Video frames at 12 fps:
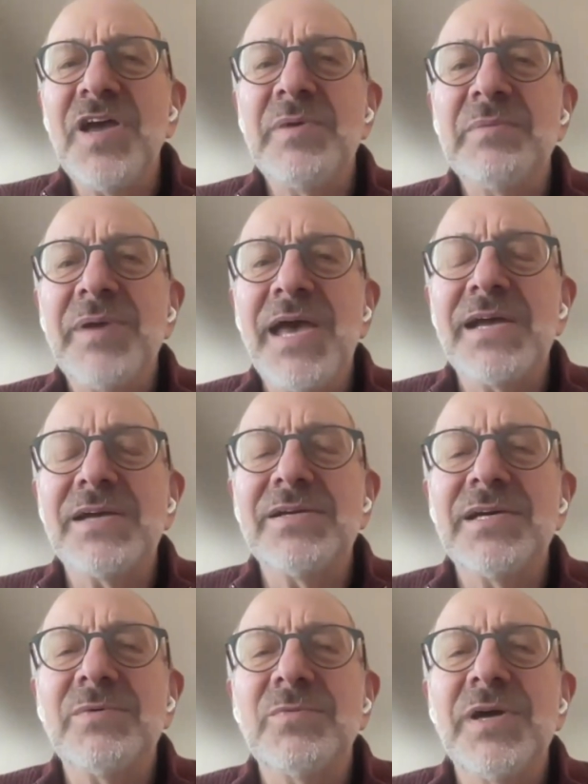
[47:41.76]
coming back.
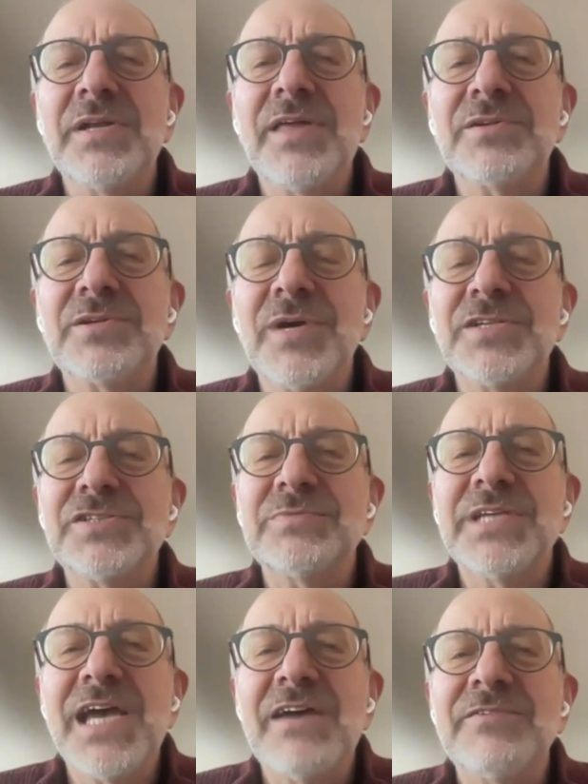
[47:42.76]
One other
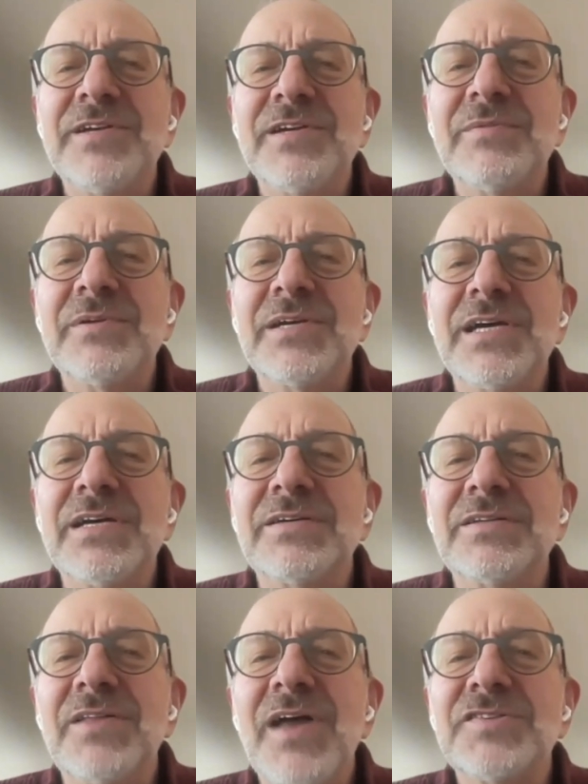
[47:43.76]
question we have here:
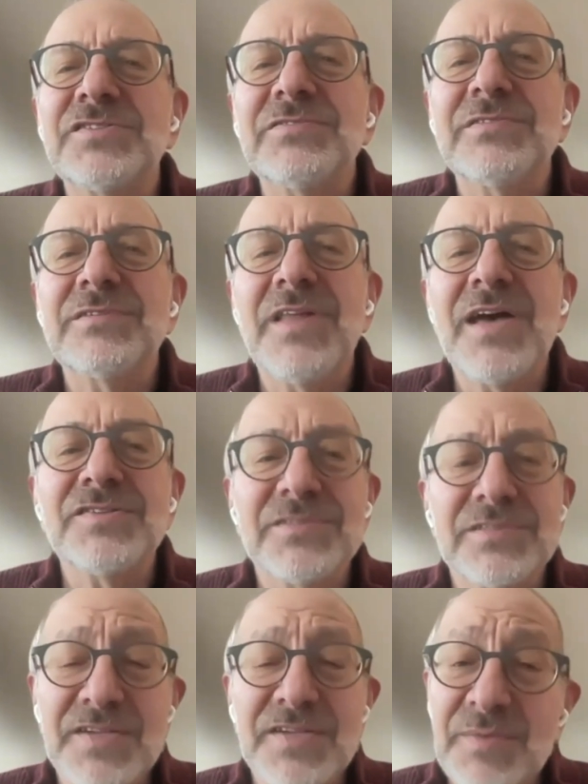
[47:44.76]
loss.
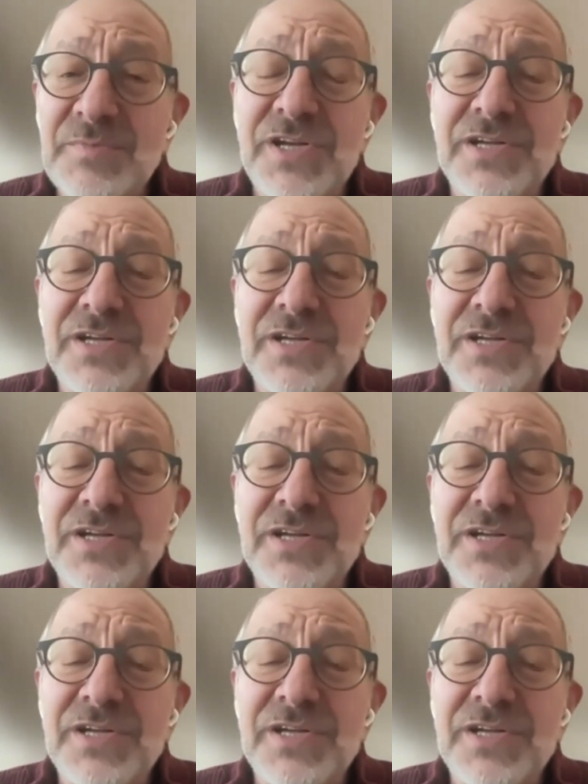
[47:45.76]
Yes,